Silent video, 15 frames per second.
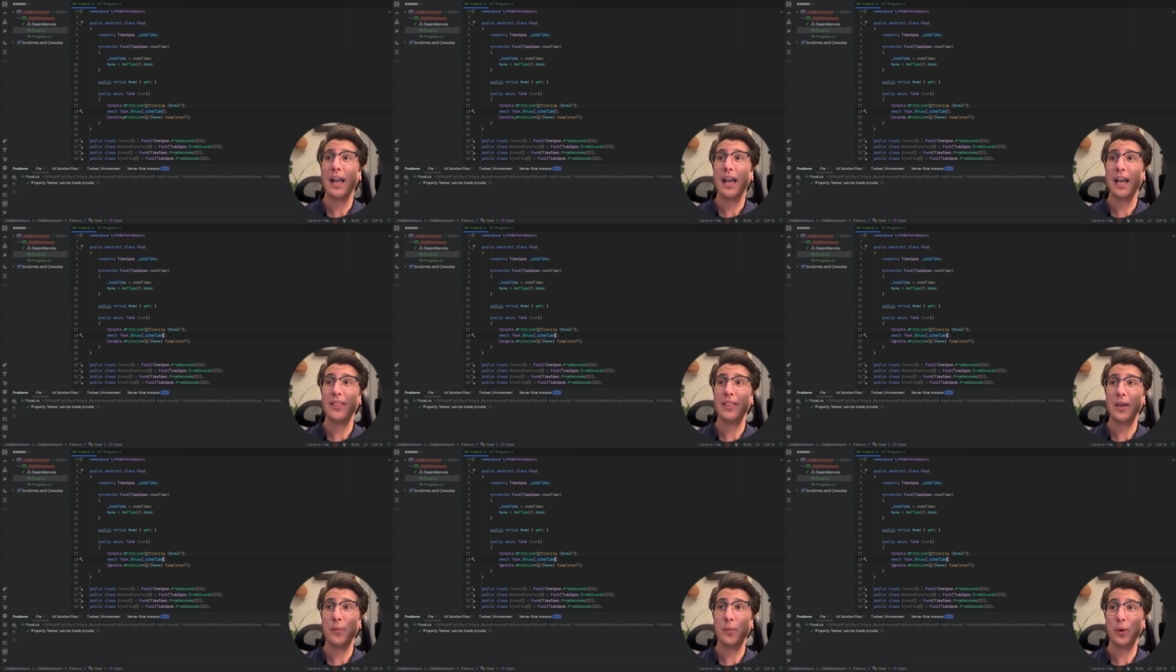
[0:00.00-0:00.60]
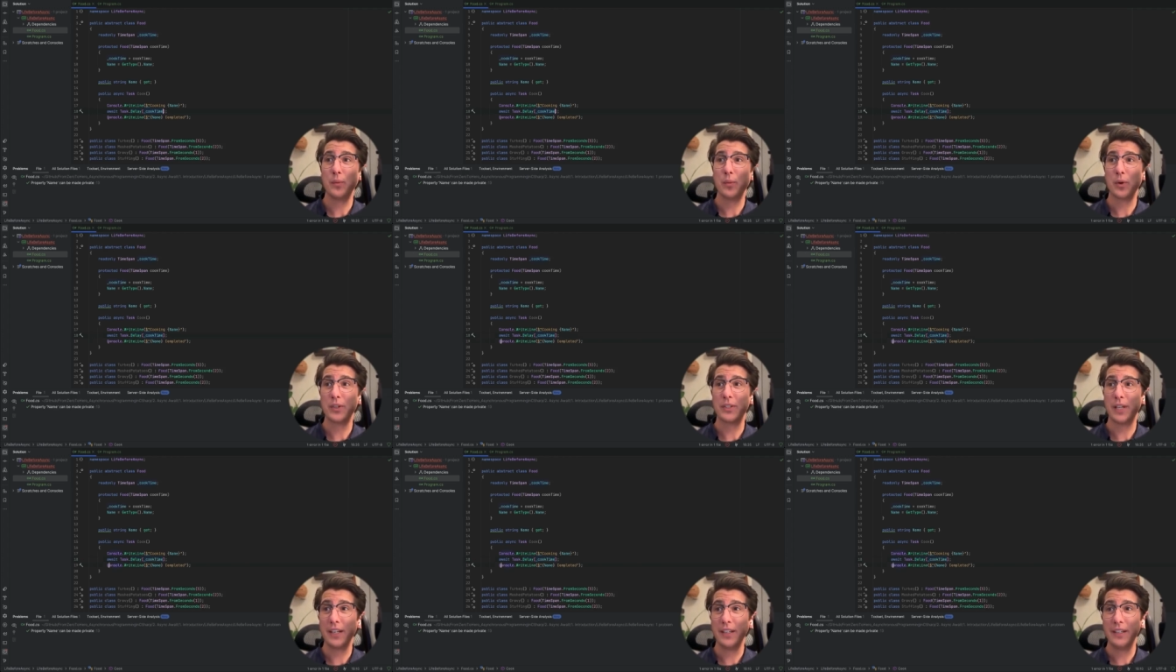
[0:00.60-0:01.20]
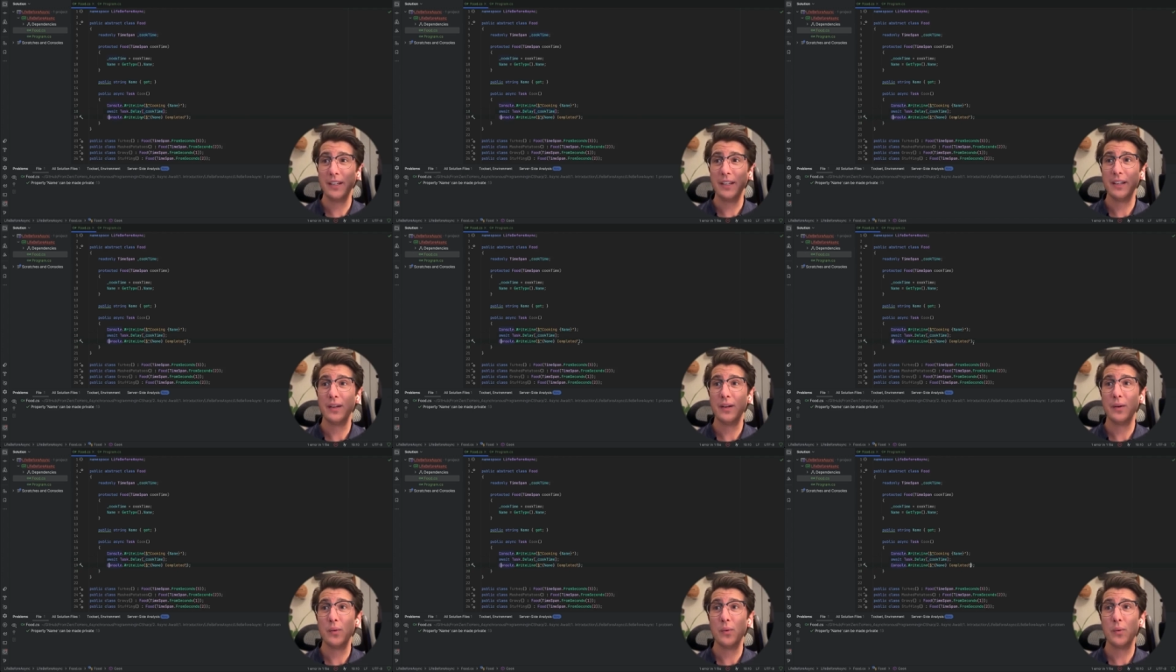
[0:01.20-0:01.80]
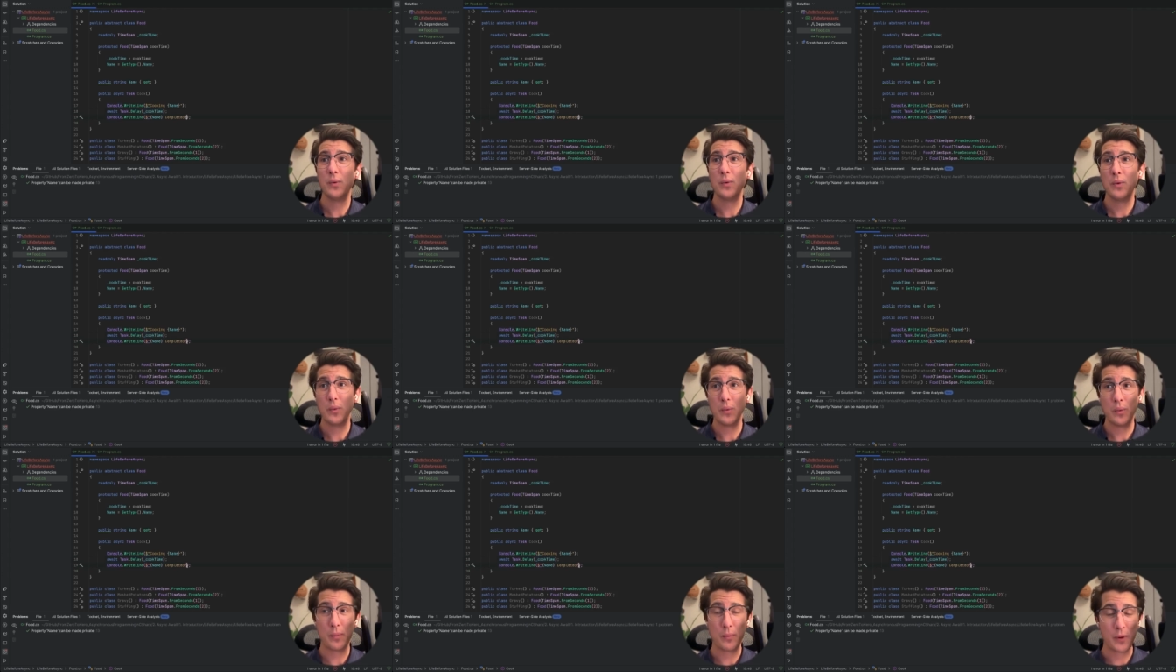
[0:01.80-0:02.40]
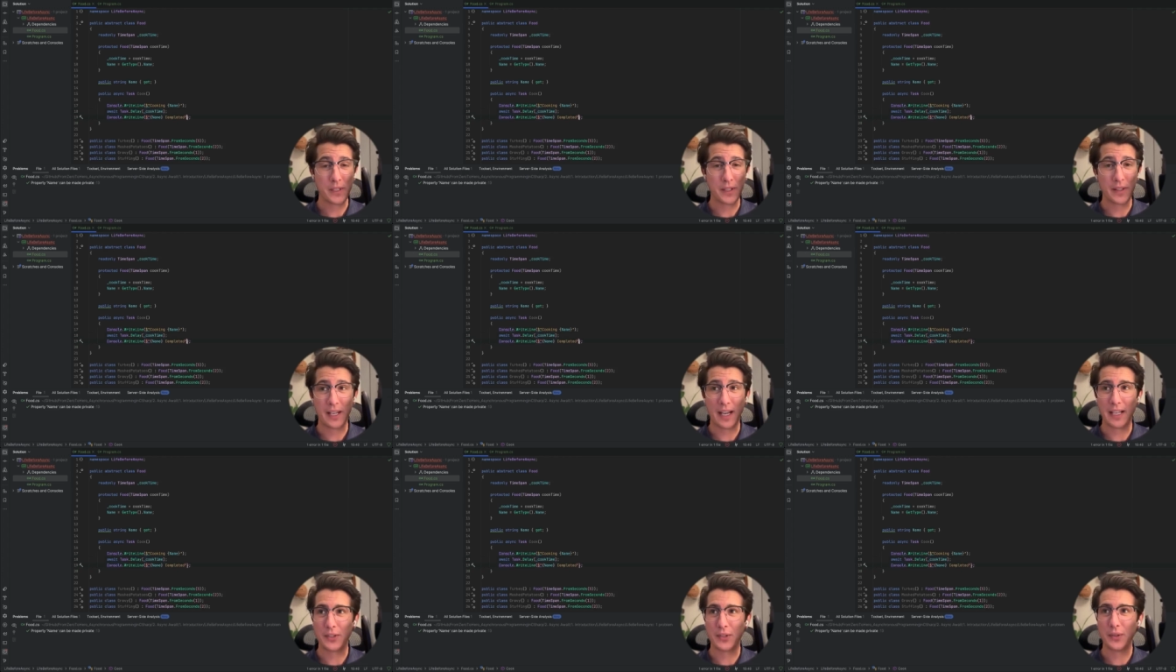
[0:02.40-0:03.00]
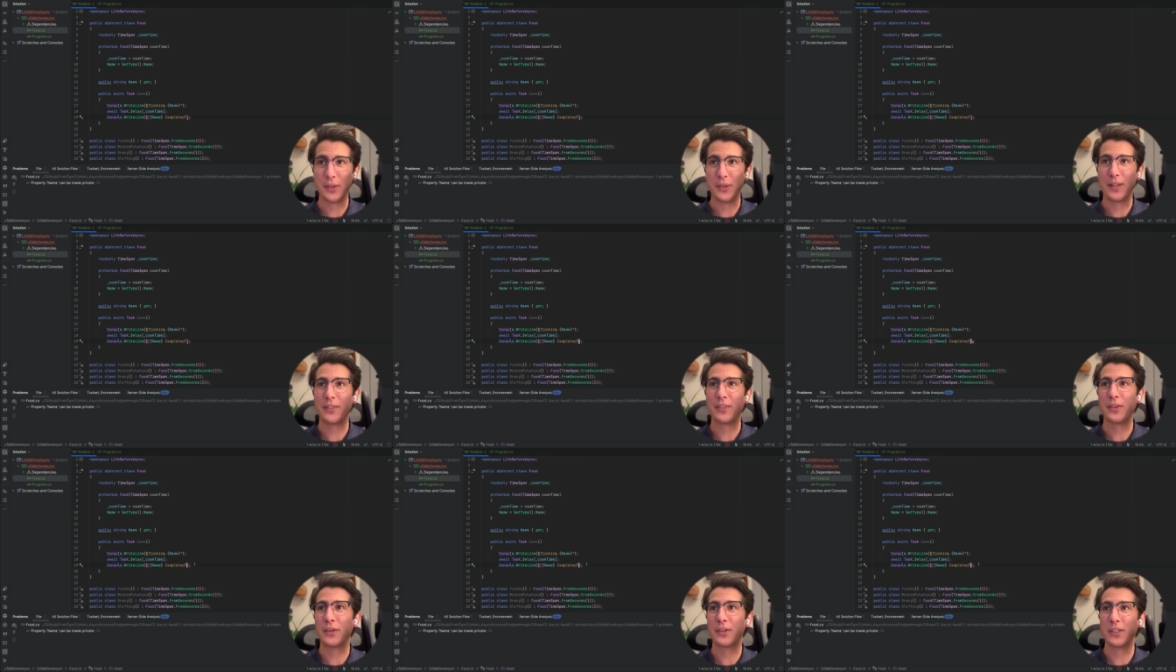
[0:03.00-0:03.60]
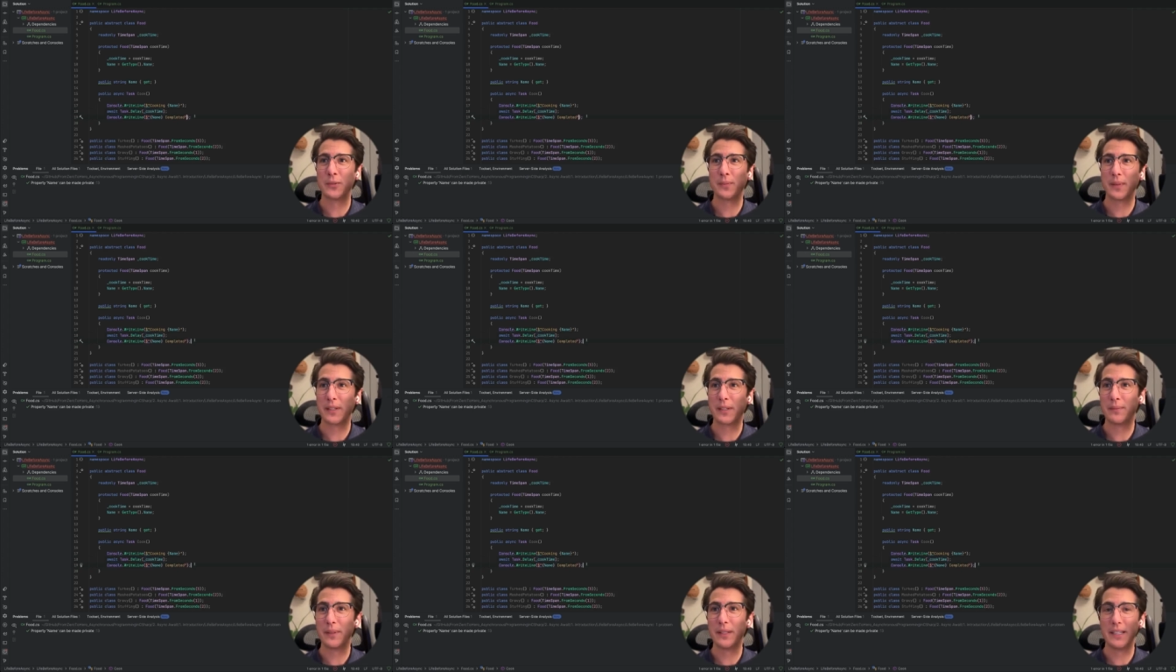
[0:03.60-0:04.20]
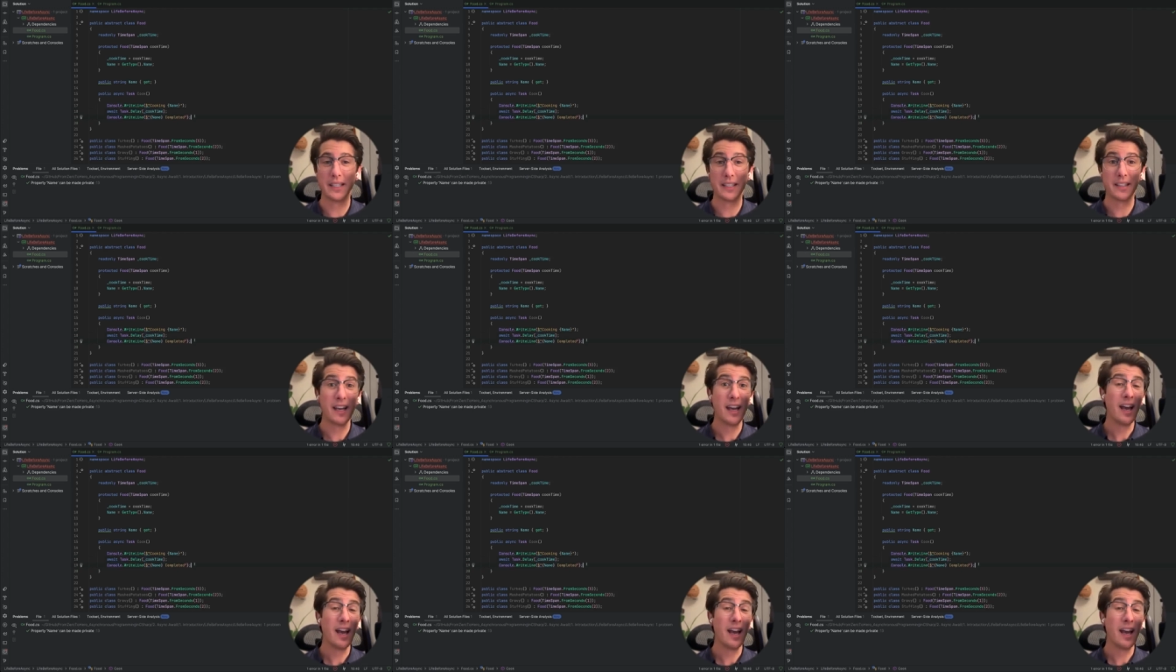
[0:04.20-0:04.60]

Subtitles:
And then when we're done, we print to the console that the cooking's been completed.